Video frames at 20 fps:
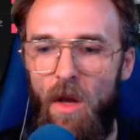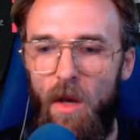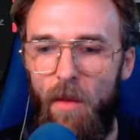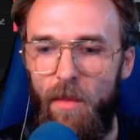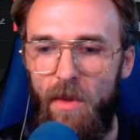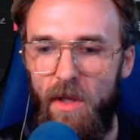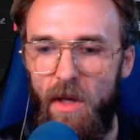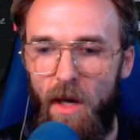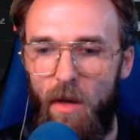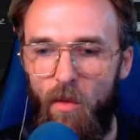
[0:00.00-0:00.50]

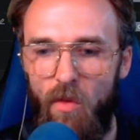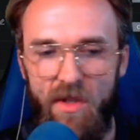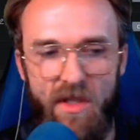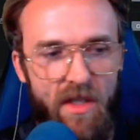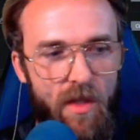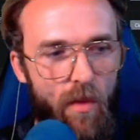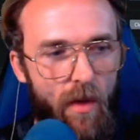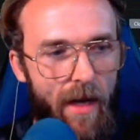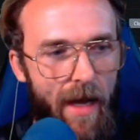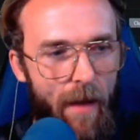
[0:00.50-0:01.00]
But yeah, we'll
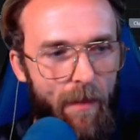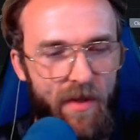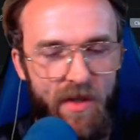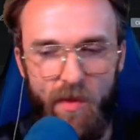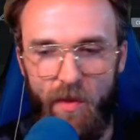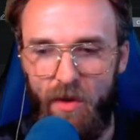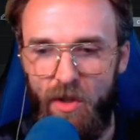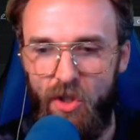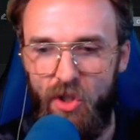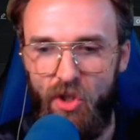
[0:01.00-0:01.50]
see what happens
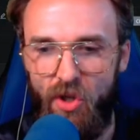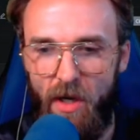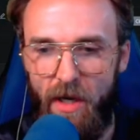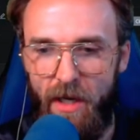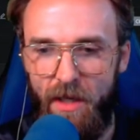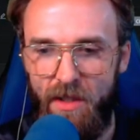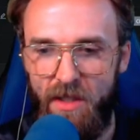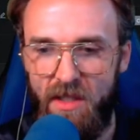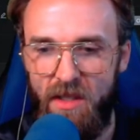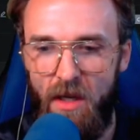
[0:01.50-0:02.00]
with these
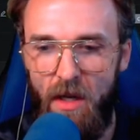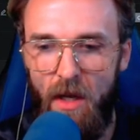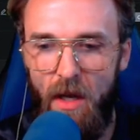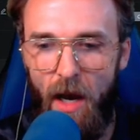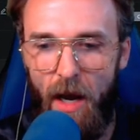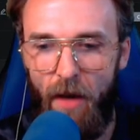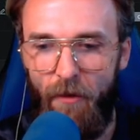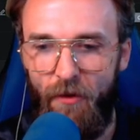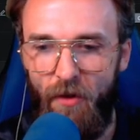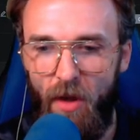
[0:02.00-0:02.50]
trades.
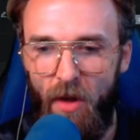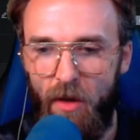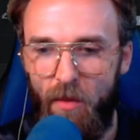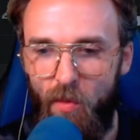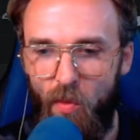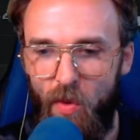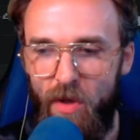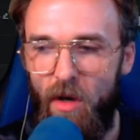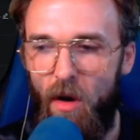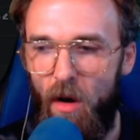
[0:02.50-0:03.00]
I feel like
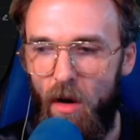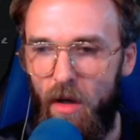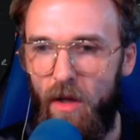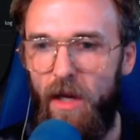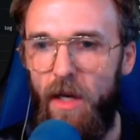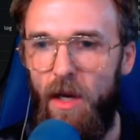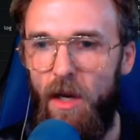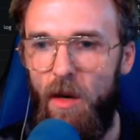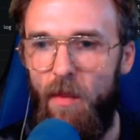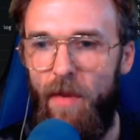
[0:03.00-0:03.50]
we are
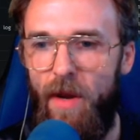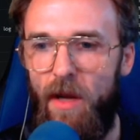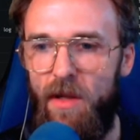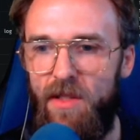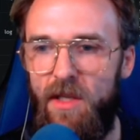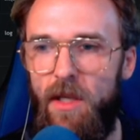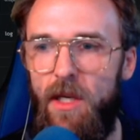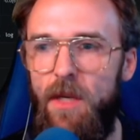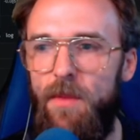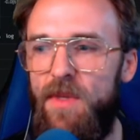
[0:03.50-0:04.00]
getting a
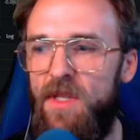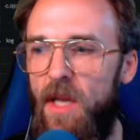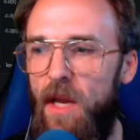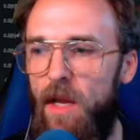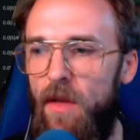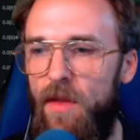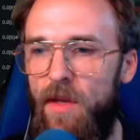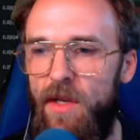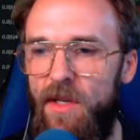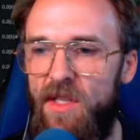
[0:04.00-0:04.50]
bounce. I keep
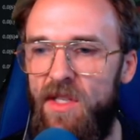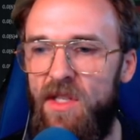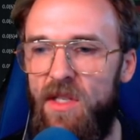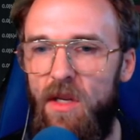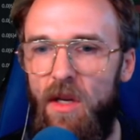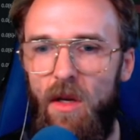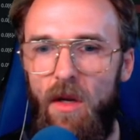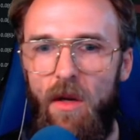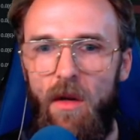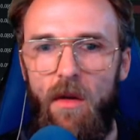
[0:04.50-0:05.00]
saying this
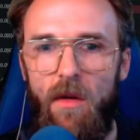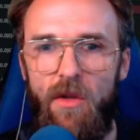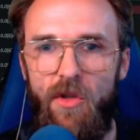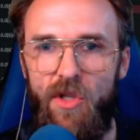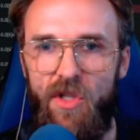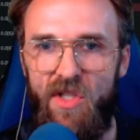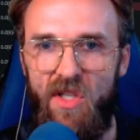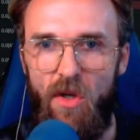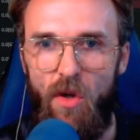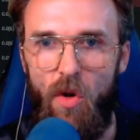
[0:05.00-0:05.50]

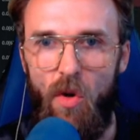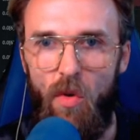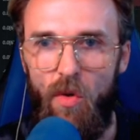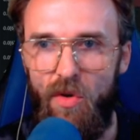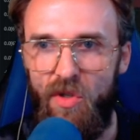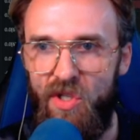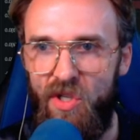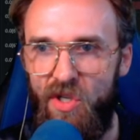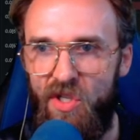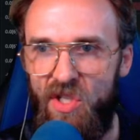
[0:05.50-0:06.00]
just so
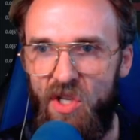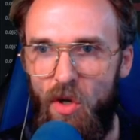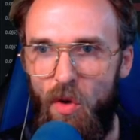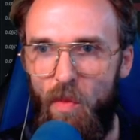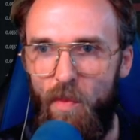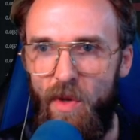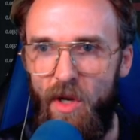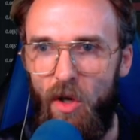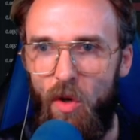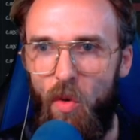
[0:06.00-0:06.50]
just so
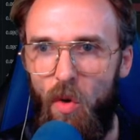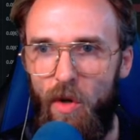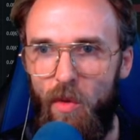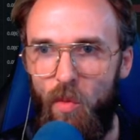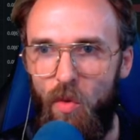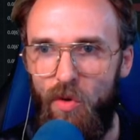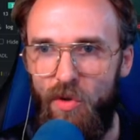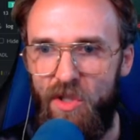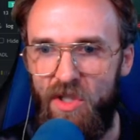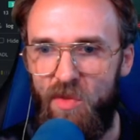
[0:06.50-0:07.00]
Bitcoin
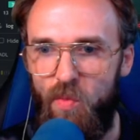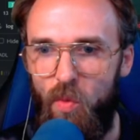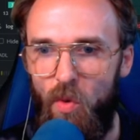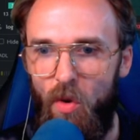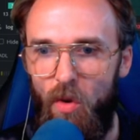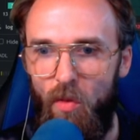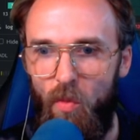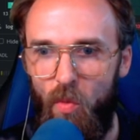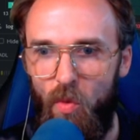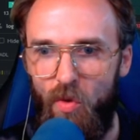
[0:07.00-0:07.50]
will just
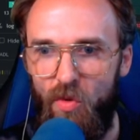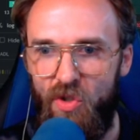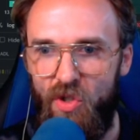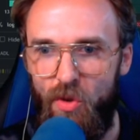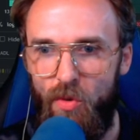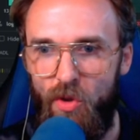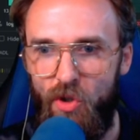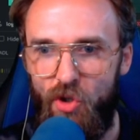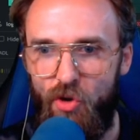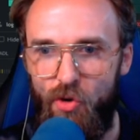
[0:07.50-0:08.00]
will will
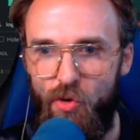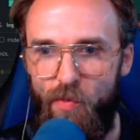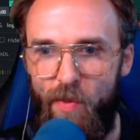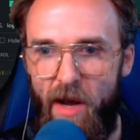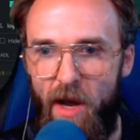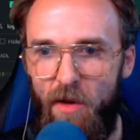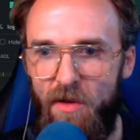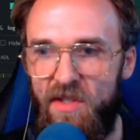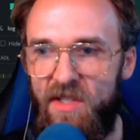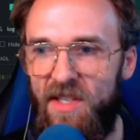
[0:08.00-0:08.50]
do a true
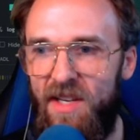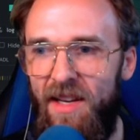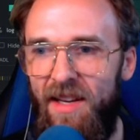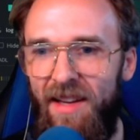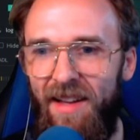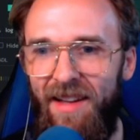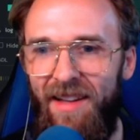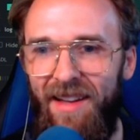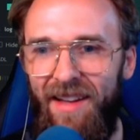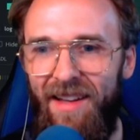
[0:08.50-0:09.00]
bounce.
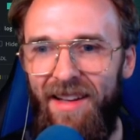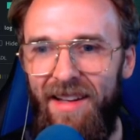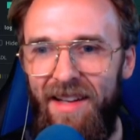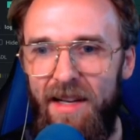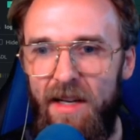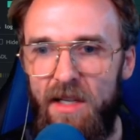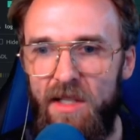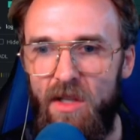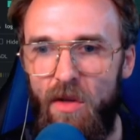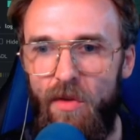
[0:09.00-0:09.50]

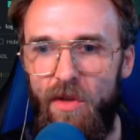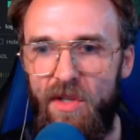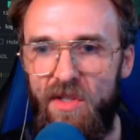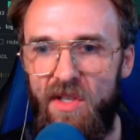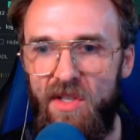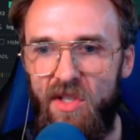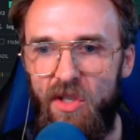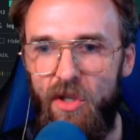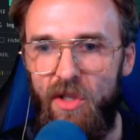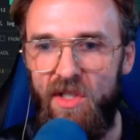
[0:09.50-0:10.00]
So this
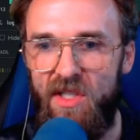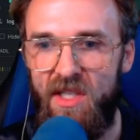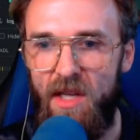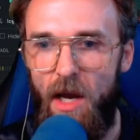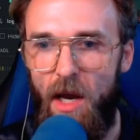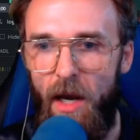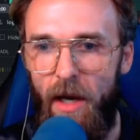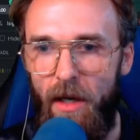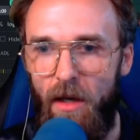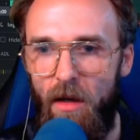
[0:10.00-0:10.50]
is a good
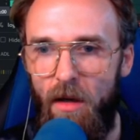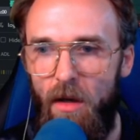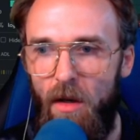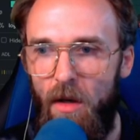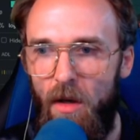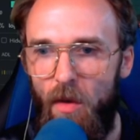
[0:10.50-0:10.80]
sign.